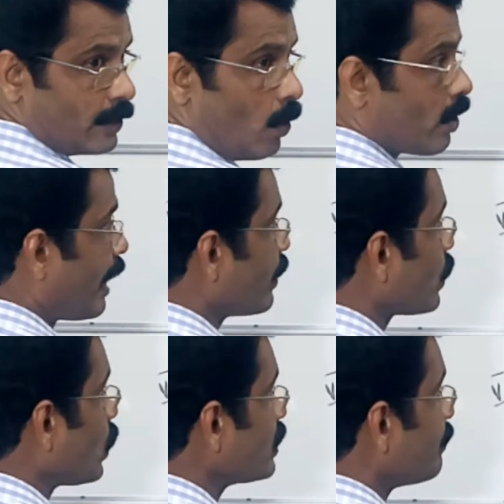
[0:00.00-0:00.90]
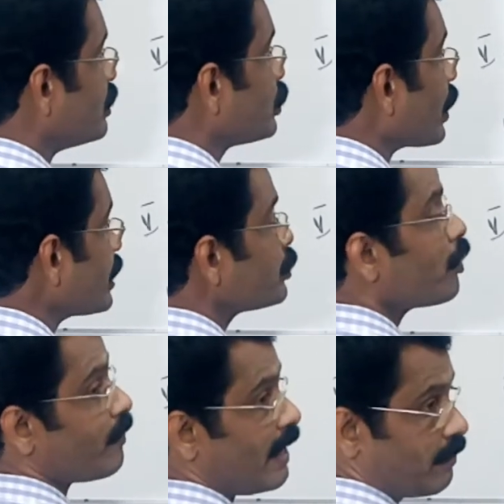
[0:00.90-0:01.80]
control the maturation
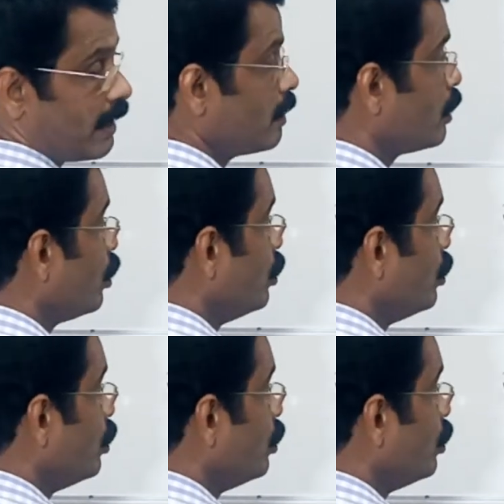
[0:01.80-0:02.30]
of anther,